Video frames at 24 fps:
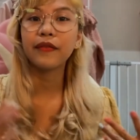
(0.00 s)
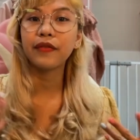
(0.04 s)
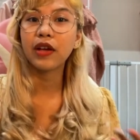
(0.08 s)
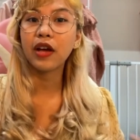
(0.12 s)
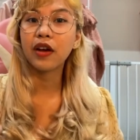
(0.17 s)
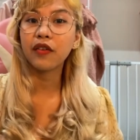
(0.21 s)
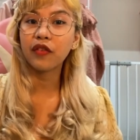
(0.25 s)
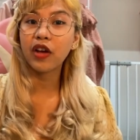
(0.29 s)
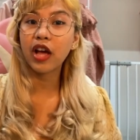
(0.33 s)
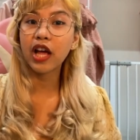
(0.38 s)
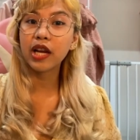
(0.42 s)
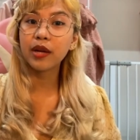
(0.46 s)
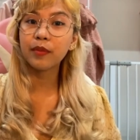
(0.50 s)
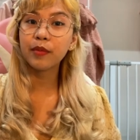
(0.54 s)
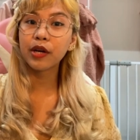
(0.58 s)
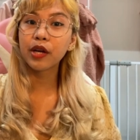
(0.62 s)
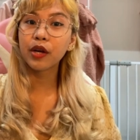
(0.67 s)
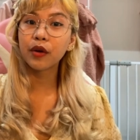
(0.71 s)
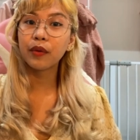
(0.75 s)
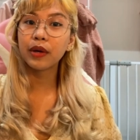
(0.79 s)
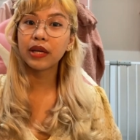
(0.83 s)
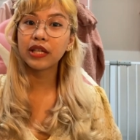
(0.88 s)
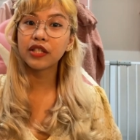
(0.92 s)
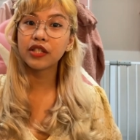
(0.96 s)
you have any more
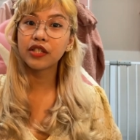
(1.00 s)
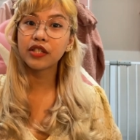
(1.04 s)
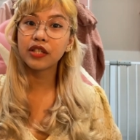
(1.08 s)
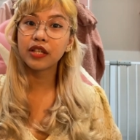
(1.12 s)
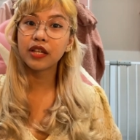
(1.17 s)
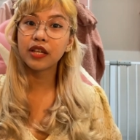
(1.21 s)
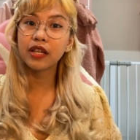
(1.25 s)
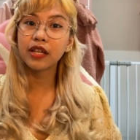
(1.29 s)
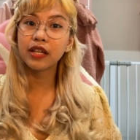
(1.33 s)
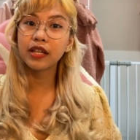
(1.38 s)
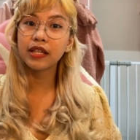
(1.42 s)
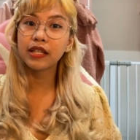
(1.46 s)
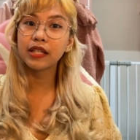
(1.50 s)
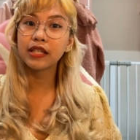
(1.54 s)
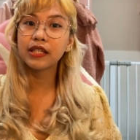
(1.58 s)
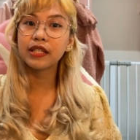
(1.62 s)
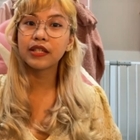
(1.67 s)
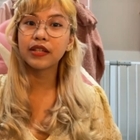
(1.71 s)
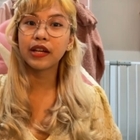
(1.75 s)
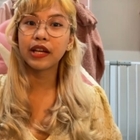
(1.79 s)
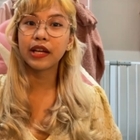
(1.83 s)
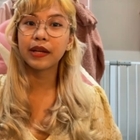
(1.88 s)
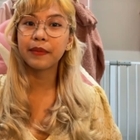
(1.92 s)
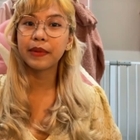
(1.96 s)
questions, you
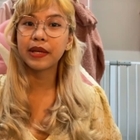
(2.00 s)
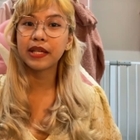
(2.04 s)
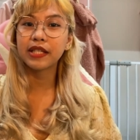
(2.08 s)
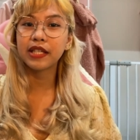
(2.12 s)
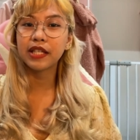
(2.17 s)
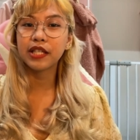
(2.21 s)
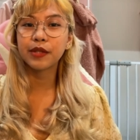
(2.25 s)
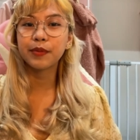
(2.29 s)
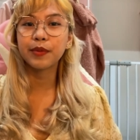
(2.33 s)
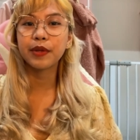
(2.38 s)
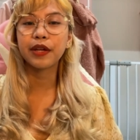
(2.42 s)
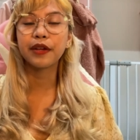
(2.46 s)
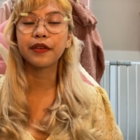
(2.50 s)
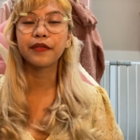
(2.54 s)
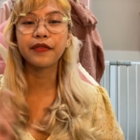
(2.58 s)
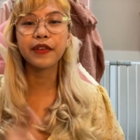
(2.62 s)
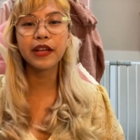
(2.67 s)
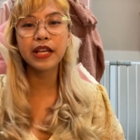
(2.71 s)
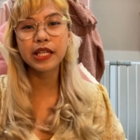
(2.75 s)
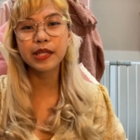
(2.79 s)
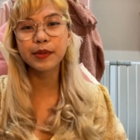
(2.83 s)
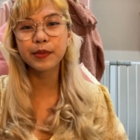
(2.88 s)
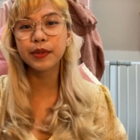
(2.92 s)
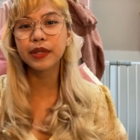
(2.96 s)
can message me on
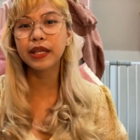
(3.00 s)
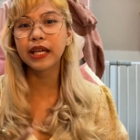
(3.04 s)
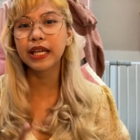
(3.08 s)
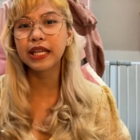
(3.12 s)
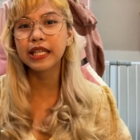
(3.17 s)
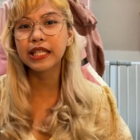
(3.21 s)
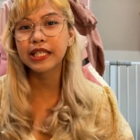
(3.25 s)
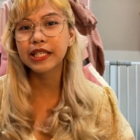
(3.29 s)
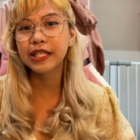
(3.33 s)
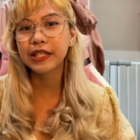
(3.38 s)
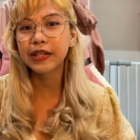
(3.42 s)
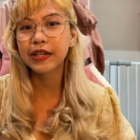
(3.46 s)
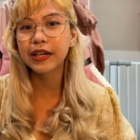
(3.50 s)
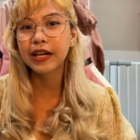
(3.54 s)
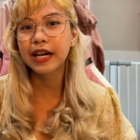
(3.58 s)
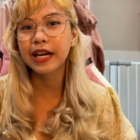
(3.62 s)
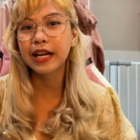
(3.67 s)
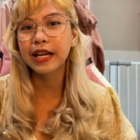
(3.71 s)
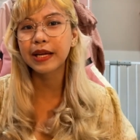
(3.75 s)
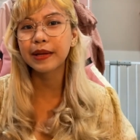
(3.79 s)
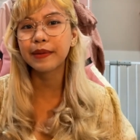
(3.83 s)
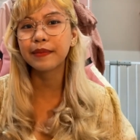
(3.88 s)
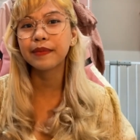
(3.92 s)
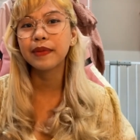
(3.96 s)
Facebook,
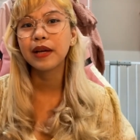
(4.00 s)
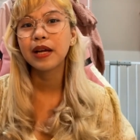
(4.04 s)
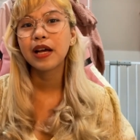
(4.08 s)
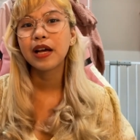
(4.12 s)
Instagram.